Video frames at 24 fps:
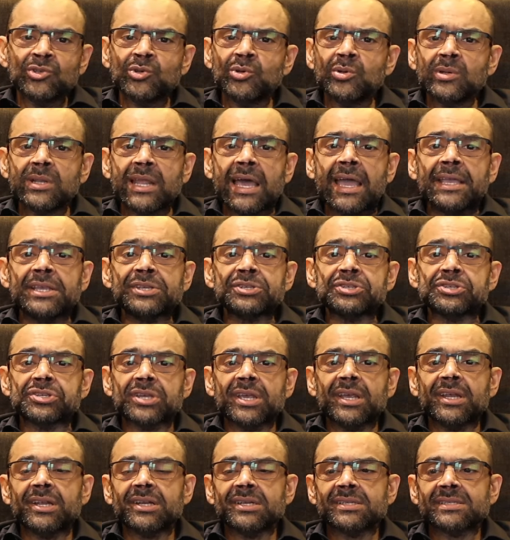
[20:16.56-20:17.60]
like,
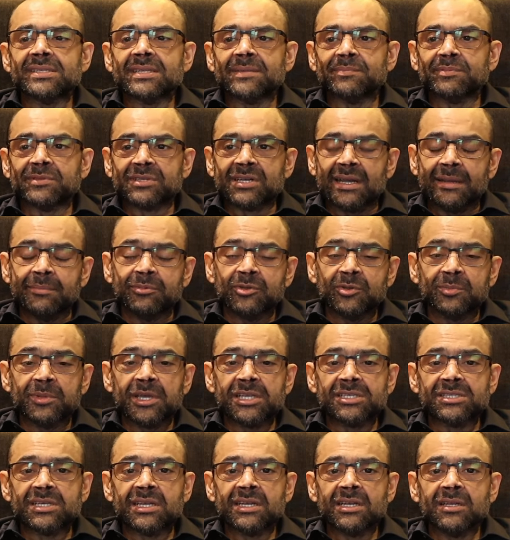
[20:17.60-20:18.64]
share, and subscribe to my
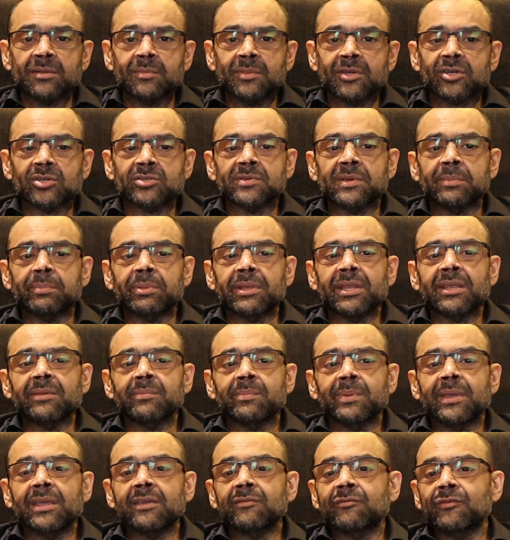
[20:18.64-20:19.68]
channel, because we're
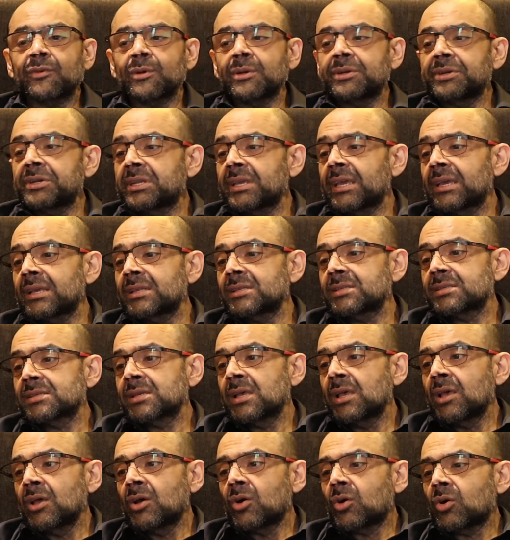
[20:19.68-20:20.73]
paying full retails
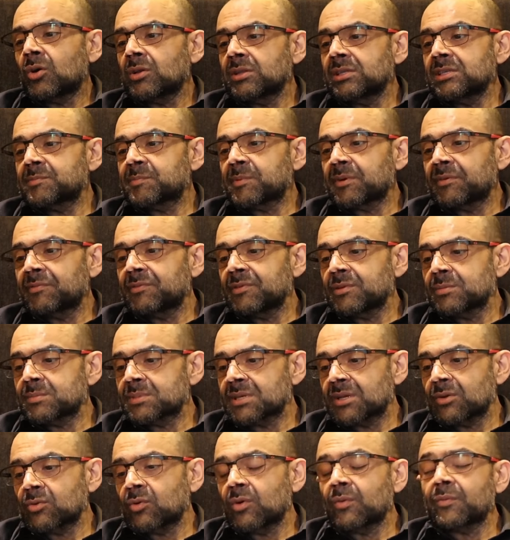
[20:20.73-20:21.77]
on these perfumes,
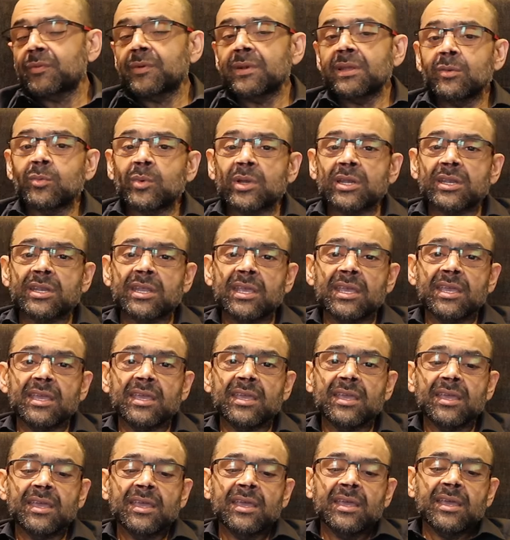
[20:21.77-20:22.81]
and hopefully one
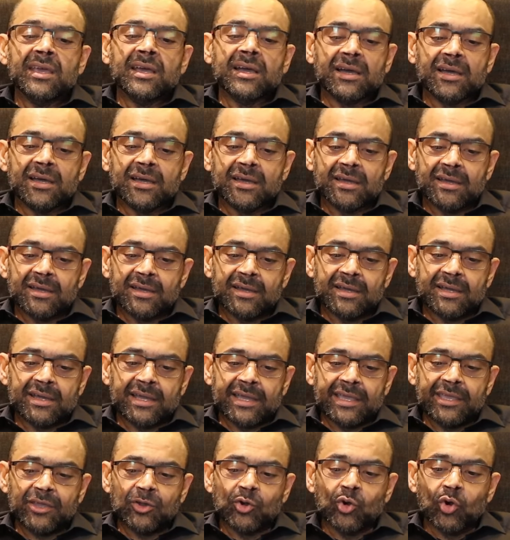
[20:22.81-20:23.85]
day
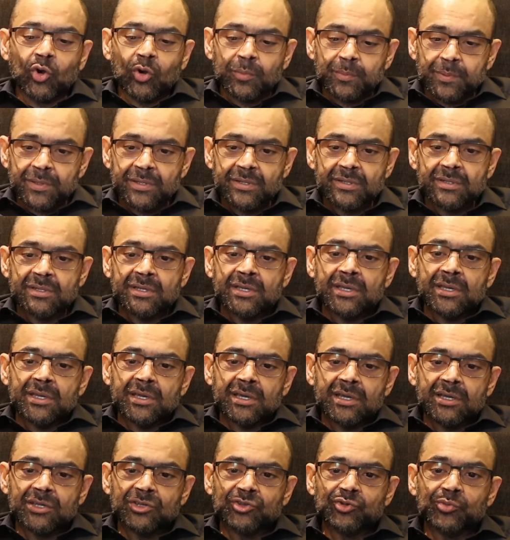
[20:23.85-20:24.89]
I hope
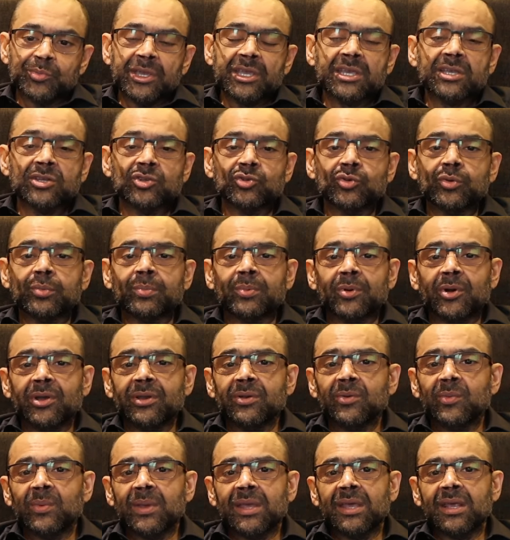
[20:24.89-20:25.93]
to make it to a
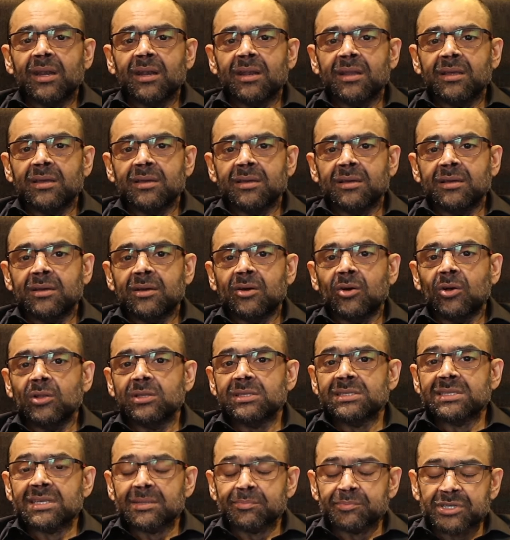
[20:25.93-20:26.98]
point where all the
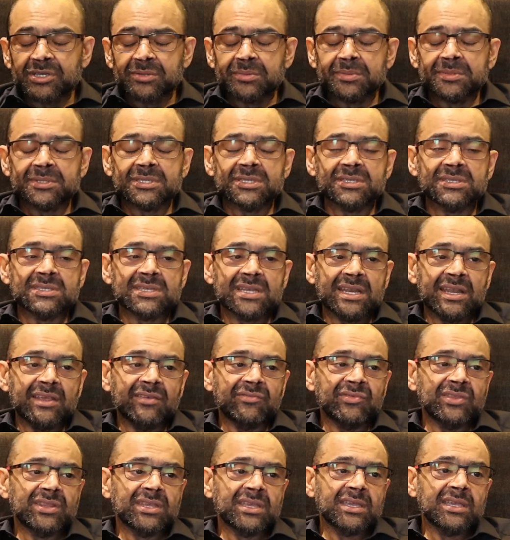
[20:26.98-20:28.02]
subscriptions and
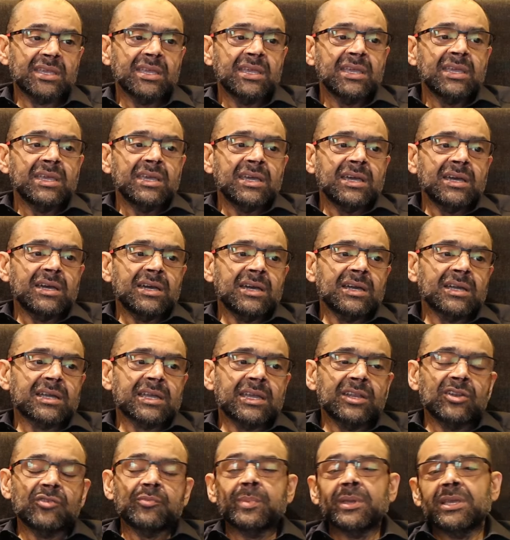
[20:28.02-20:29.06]
everything
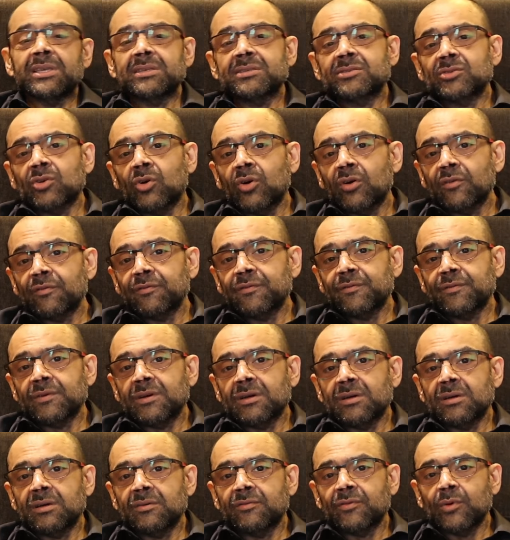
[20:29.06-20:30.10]
kind of pays off
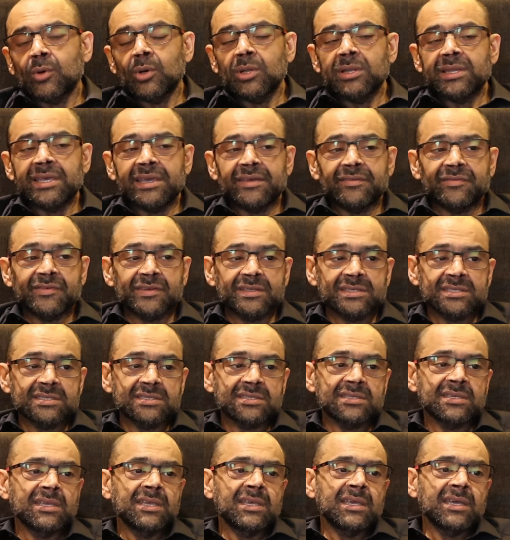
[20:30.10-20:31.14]
for all the
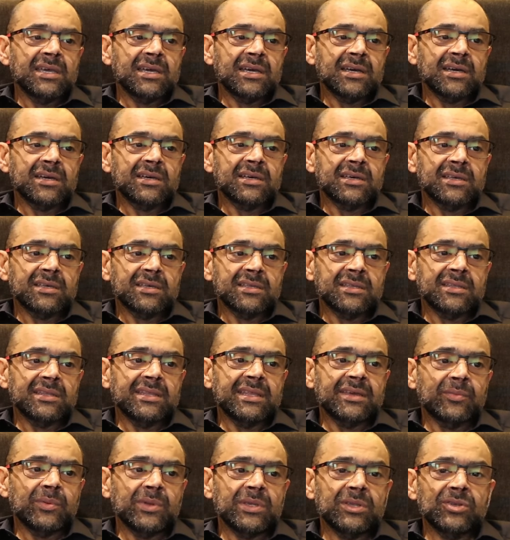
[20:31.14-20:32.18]
efforts
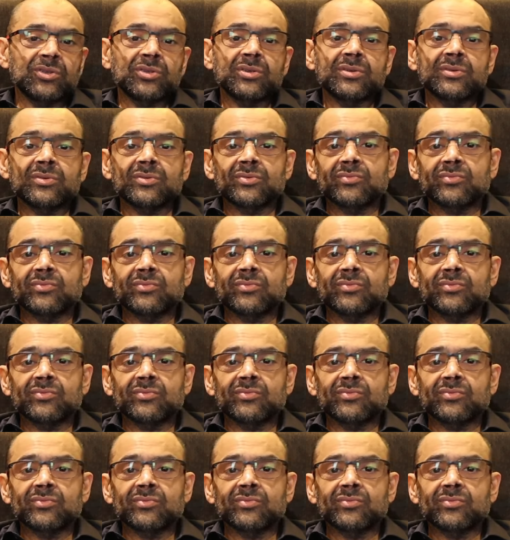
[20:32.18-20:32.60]
that we,